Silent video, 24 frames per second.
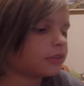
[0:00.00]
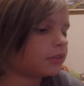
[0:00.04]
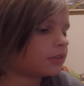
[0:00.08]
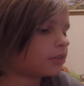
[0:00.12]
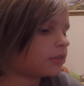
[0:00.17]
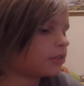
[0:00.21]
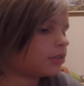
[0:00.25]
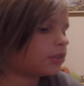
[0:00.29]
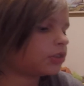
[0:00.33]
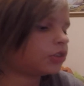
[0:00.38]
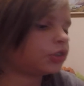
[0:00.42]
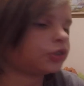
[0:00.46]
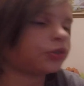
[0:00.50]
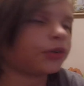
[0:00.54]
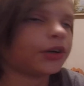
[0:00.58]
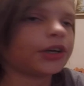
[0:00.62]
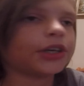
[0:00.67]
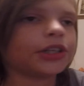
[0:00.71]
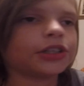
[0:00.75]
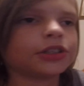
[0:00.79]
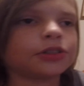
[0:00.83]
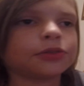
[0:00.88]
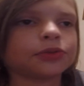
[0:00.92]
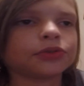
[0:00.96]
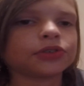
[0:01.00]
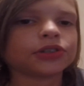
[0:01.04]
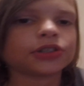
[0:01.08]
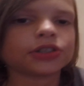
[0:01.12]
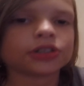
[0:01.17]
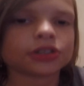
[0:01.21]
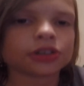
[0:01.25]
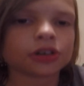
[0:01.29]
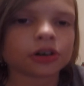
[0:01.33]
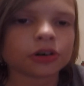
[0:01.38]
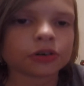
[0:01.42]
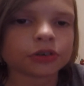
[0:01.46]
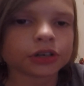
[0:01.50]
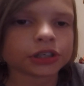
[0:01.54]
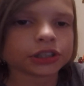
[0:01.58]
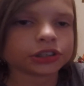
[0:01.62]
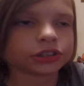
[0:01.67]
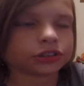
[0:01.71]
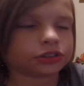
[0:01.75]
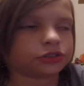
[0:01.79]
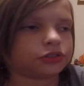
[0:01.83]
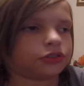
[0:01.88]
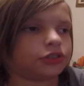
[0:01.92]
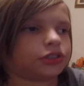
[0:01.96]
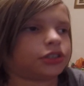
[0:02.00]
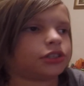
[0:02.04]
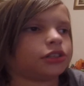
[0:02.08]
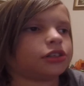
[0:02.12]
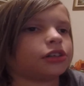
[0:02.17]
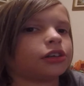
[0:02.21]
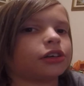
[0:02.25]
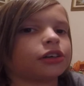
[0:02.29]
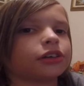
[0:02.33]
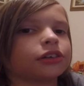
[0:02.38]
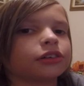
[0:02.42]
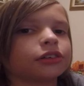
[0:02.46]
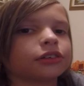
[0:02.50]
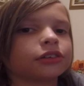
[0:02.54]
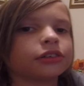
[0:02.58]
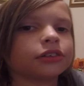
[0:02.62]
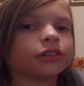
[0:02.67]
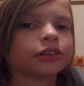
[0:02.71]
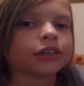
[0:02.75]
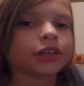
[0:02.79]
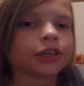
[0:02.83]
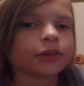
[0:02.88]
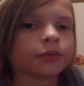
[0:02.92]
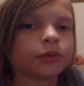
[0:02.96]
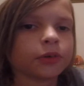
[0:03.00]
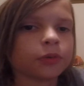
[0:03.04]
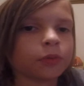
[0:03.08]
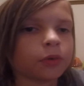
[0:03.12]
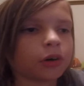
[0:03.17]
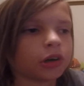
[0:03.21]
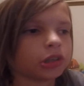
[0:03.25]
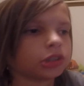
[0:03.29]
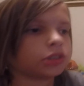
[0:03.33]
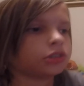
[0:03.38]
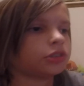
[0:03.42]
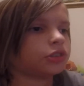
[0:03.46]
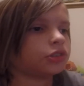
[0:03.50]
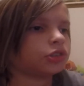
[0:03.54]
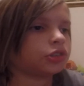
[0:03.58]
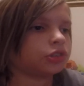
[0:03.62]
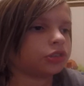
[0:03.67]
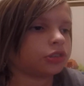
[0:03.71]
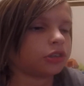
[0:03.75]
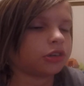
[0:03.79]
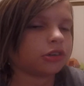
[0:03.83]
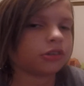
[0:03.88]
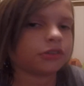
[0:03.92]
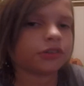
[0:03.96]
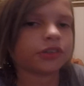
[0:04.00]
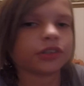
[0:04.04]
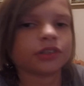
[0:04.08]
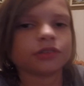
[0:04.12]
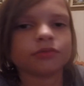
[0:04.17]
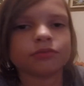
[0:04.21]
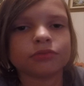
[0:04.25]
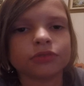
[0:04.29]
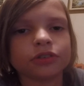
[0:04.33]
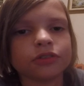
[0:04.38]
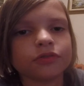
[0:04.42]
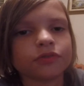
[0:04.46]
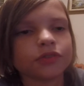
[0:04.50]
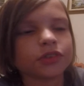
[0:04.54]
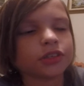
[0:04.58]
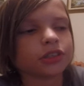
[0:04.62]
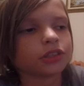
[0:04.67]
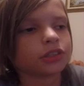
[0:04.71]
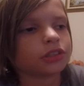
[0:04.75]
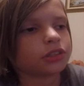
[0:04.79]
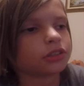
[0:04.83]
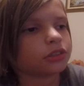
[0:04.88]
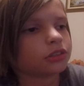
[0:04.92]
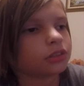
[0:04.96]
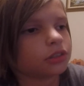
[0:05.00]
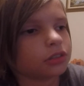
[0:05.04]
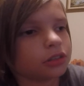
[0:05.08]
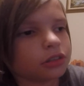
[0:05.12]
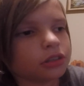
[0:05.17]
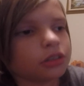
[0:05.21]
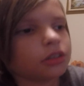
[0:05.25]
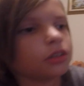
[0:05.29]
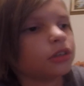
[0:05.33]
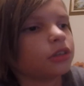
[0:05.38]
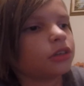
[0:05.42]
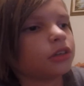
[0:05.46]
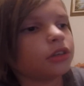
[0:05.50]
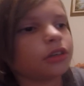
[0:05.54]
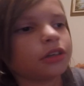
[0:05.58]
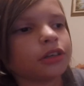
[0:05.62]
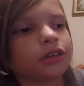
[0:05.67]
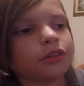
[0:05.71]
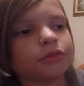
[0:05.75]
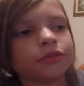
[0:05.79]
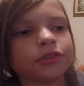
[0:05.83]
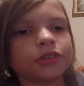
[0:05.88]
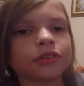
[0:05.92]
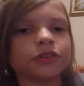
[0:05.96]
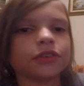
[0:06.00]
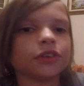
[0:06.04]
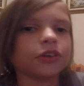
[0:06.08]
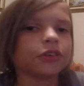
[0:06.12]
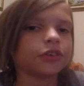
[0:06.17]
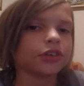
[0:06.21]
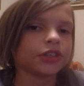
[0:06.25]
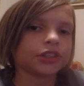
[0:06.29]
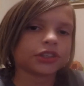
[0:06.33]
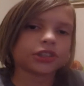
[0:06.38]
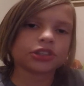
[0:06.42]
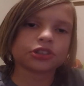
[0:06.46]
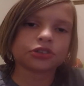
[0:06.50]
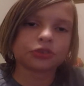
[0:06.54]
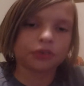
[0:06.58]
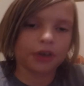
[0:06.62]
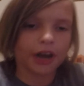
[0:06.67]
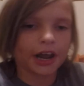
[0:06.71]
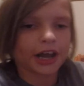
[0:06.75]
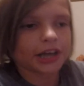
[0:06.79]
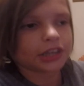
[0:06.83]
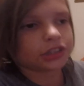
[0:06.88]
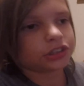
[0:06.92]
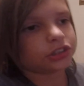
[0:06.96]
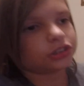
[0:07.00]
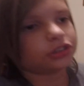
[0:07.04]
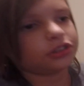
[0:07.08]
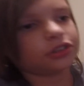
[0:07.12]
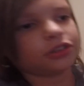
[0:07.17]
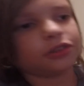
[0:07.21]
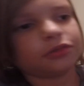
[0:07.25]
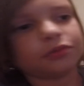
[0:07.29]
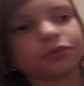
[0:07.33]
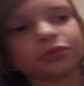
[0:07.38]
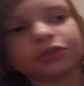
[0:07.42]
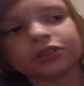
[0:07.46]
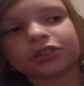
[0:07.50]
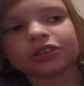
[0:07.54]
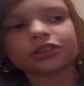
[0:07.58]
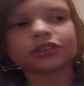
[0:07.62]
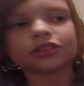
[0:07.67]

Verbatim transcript: Yeah. The trains were so interesting. And we watched the show and the movies, and we would always crash them